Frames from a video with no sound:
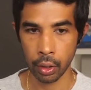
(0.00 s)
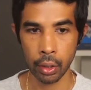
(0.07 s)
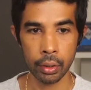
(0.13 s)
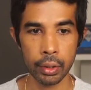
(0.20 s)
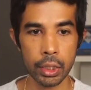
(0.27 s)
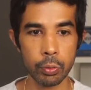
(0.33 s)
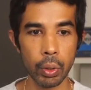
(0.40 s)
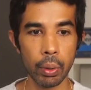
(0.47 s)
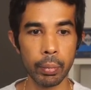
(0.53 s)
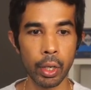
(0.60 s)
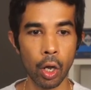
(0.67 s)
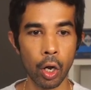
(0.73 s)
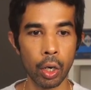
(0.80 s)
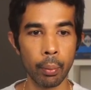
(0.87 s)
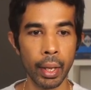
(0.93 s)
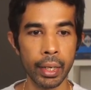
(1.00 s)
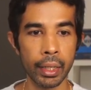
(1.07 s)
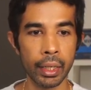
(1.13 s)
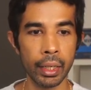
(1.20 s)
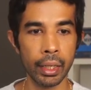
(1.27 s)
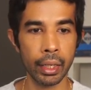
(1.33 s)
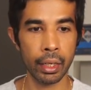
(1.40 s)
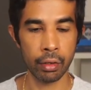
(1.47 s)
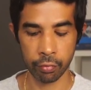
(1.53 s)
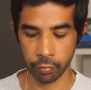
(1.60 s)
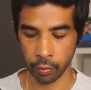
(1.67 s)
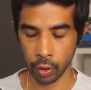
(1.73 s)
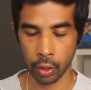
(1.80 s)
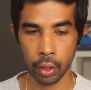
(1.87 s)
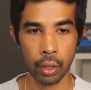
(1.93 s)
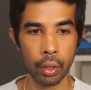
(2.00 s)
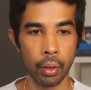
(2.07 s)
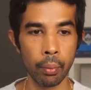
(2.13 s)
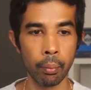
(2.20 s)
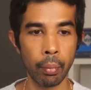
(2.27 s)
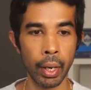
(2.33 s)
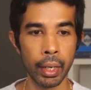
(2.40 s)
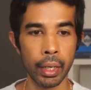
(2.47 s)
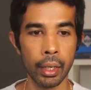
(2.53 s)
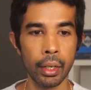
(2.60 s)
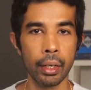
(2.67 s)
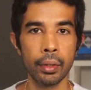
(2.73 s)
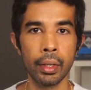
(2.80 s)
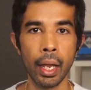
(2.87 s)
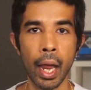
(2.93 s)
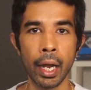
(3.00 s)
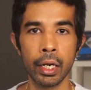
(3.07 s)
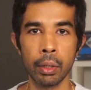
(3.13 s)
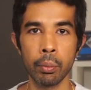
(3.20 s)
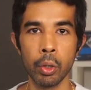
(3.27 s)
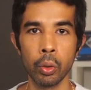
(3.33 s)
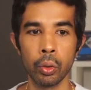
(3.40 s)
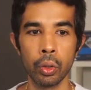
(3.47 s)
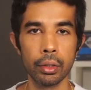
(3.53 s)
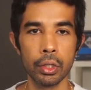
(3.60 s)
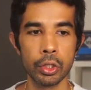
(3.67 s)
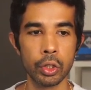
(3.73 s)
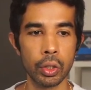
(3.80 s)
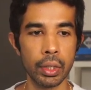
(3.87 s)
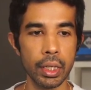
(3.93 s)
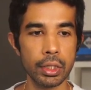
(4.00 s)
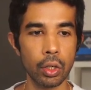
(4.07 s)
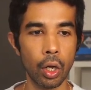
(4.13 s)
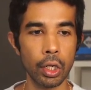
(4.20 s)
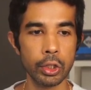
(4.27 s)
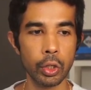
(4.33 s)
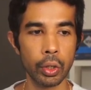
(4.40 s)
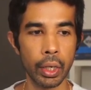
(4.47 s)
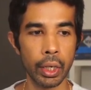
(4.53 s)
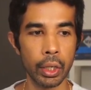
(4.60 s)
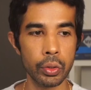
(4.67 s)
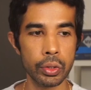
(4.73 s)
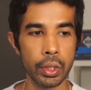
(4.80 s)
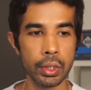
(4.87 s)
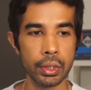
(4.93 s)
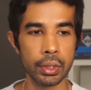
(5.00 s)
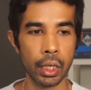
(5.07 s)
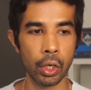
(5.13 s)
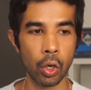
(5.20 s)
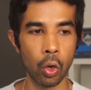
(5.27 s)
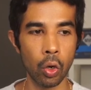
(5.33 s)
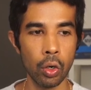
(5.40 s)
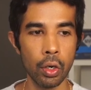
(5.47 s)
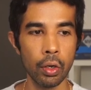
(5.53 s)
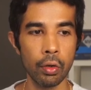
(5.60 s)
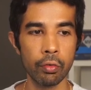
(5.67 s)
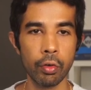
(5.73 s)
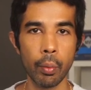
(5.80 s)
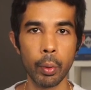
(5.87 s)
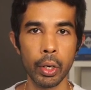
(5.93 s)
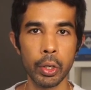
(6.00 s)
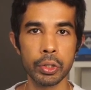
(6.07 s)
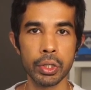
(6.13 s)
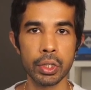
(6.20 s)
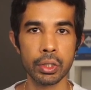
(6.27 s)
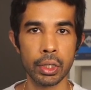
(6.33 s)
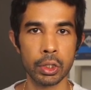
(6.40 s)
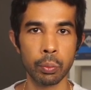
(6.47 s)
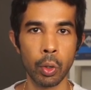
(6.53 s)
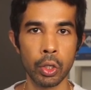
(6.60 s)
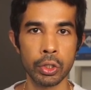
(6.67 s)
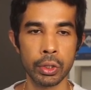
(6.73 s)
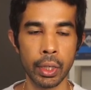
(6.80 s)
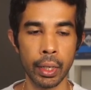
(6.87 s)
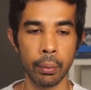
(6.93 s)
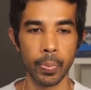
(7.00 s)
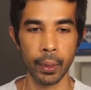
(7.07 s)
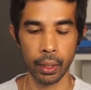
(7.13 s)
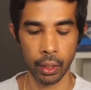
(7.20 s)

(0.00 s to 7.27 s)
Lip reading: This will be automatically inferred by the attribute. So this also reduces the code for producer's response type.